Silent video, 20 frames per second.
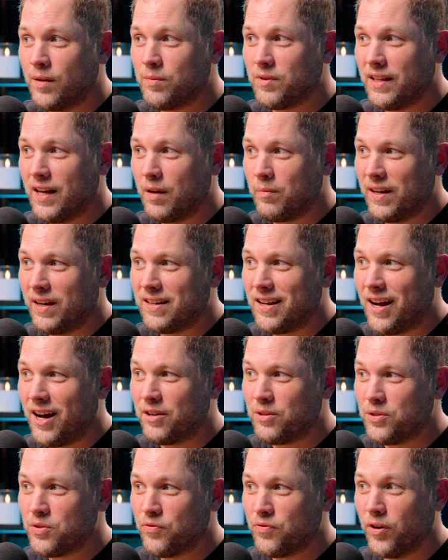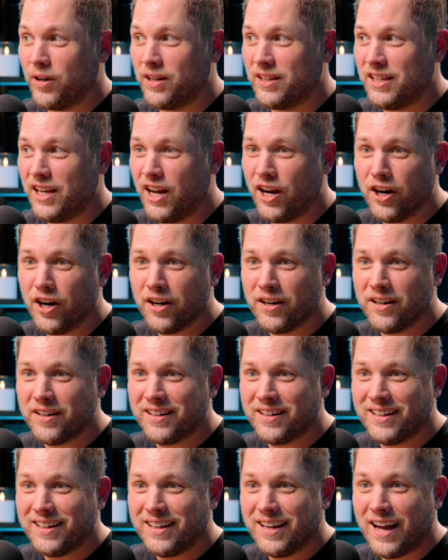something like McDonald's for a year,
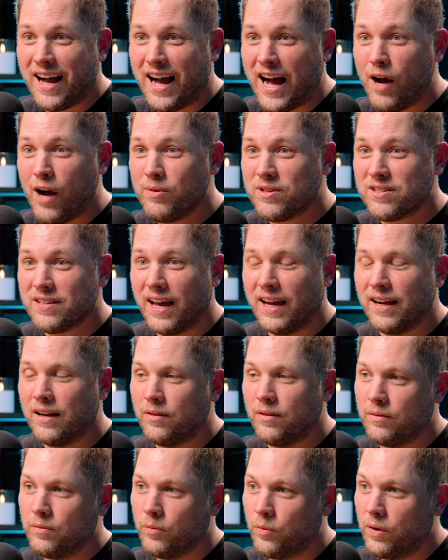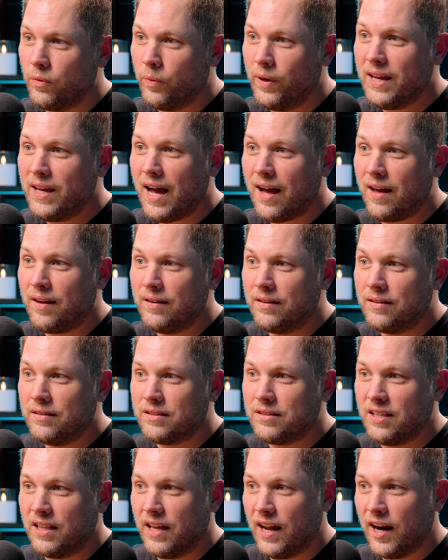I was like, when we got
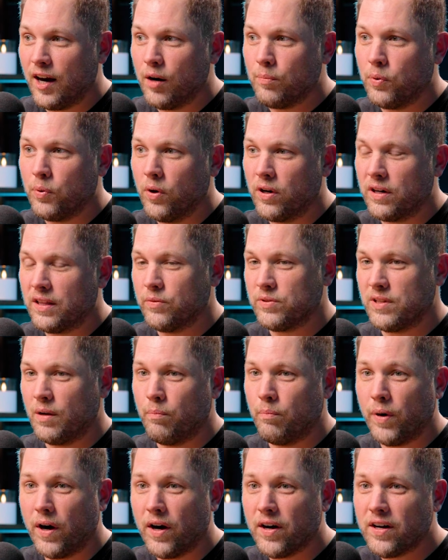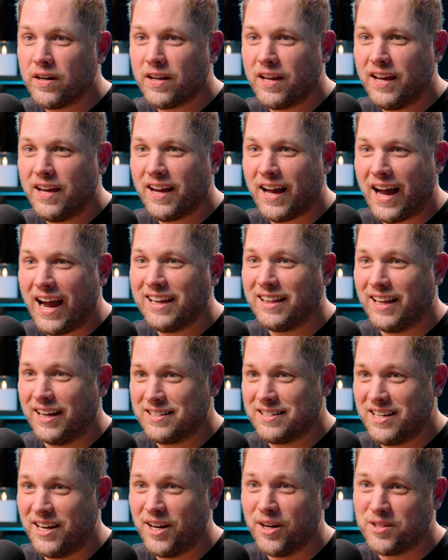to the airport and there was a Burger King, I had like
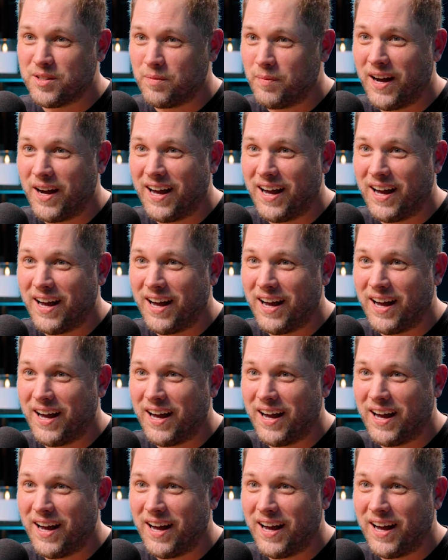tears in